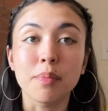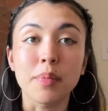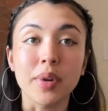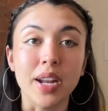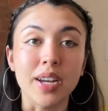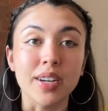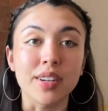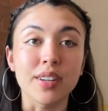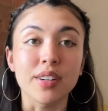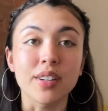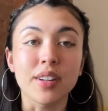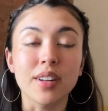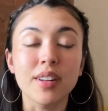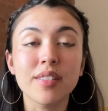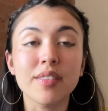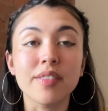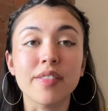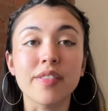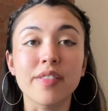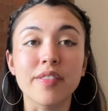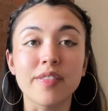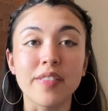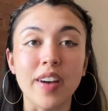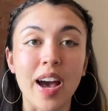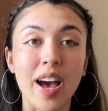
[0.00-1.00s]
but I couldn't
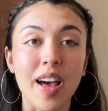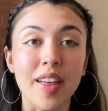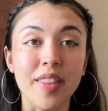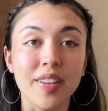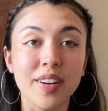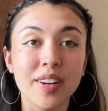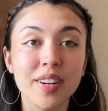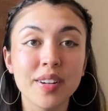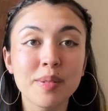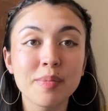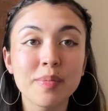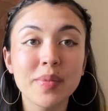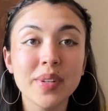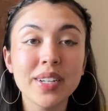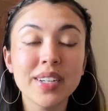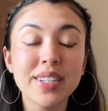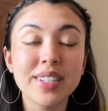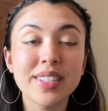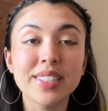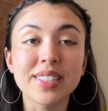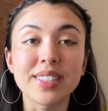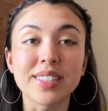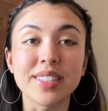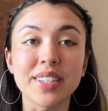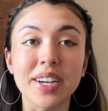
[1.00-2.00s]
fathom
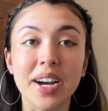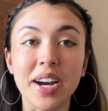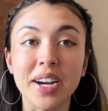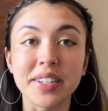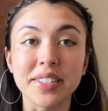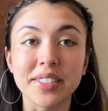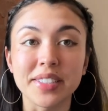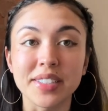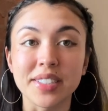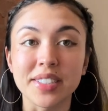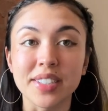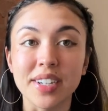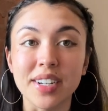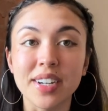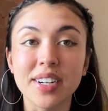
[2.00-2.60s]
the idea